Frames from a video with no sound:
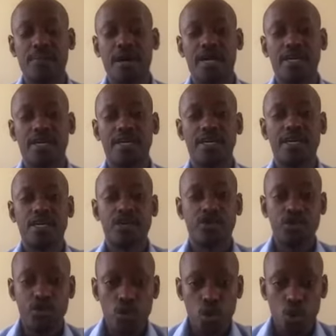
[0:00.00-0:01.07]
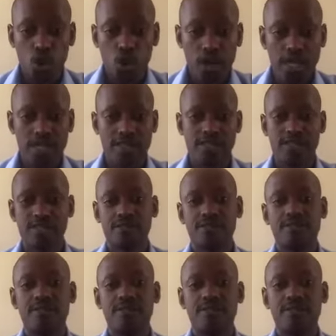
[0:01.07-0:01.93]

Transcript: by you, colleagues.